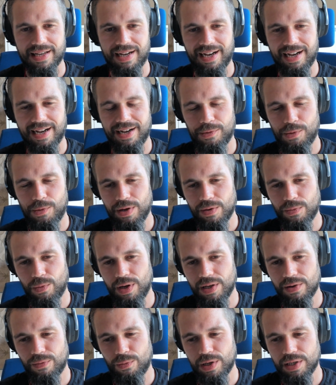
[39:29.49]

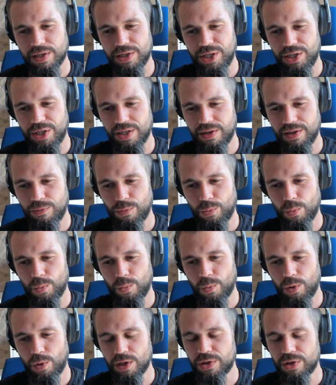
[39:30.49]

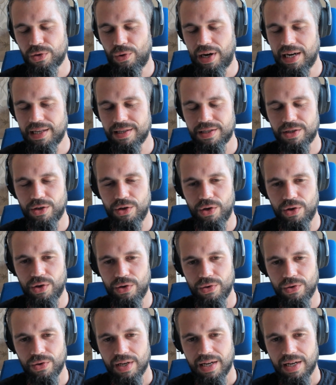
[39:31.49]
What trends do you